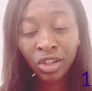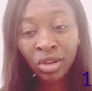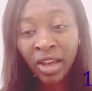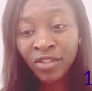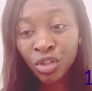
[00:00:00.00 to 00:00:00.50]

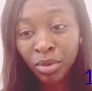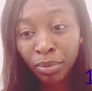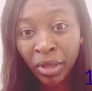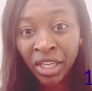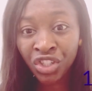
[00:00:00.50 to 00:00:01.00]
You have to be
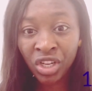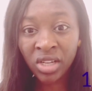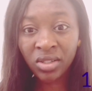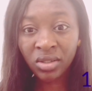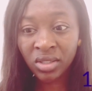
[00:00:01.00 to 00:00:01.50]

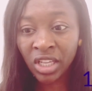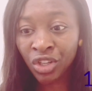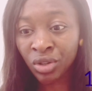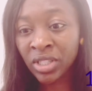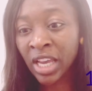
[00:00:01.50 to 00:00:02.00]
patient.
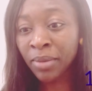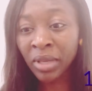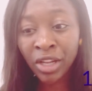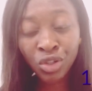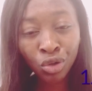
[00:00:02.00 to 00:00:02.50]
Take your time,
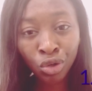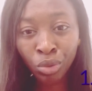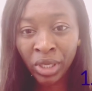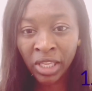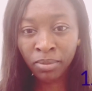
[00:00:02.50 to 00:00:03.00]
get to
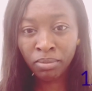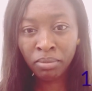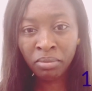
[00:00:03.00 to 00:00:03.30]
know him.